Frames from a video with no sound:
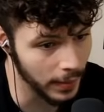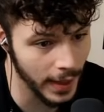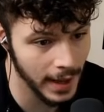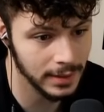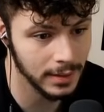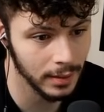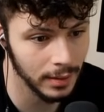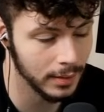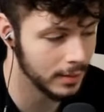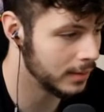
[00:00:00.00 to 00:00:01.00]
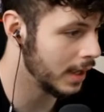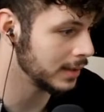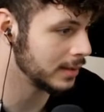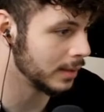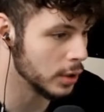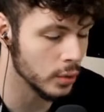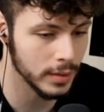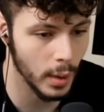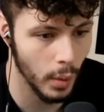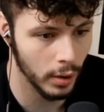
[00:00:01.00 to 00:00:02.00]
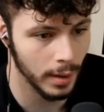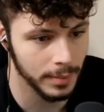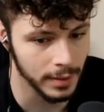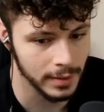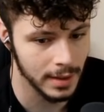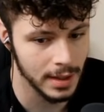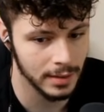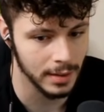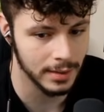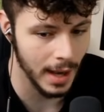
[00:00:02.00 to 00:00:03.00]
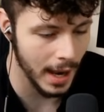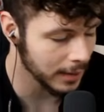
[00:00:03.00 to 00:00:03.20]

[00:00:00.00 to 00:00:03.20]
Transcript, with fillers: that's the that's some news I woke up to see today.